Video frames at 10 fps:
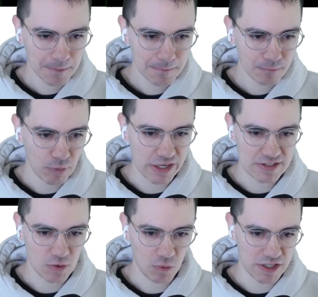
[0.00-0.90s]
When
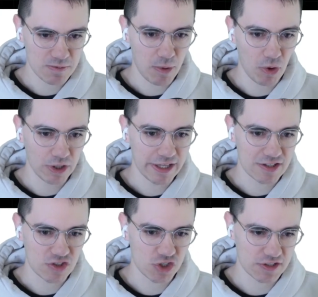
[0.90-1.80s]
it's polling,
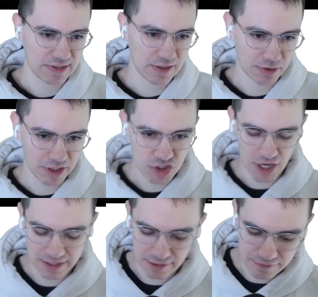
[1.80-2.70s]
it's just literally
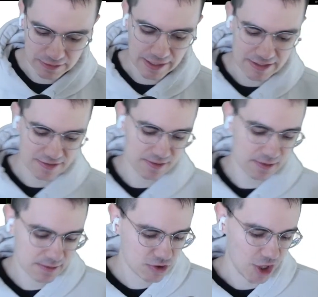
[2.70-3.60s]
checking if the latest
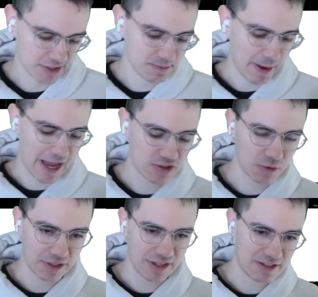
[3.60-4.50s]
checks pass. So
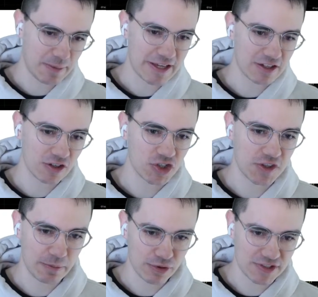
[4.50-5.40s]
it's basically just
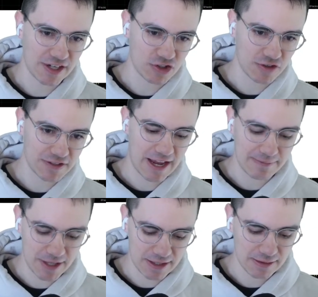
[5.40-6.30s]
the percentage of
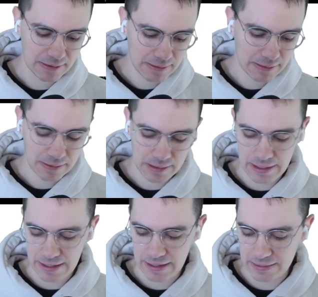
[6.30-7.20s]
time that
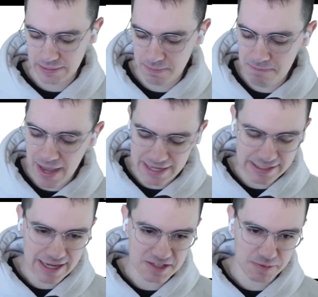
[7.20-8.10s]
main
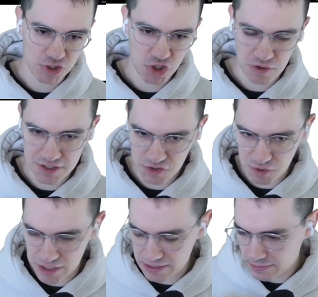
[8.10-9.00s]
has been shown as green.